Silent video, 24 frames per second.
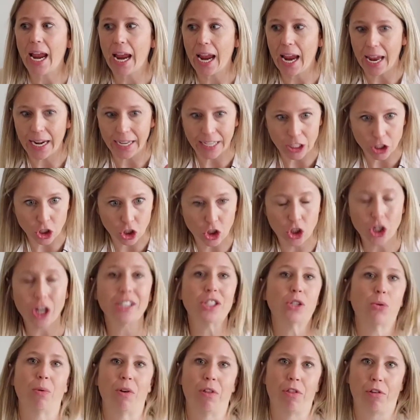and it
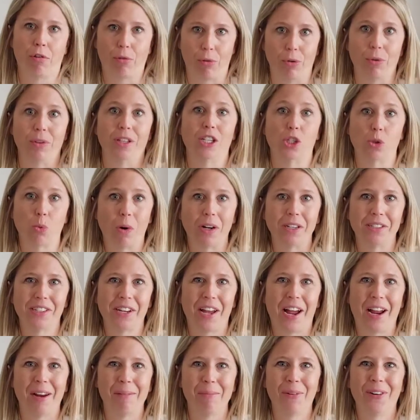just went through this one
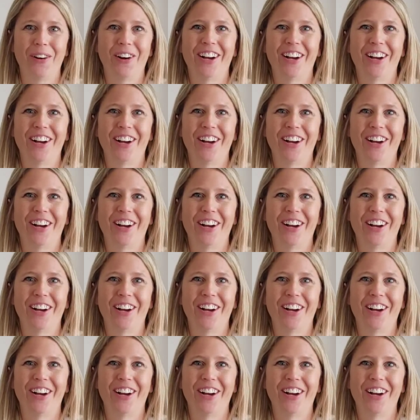time.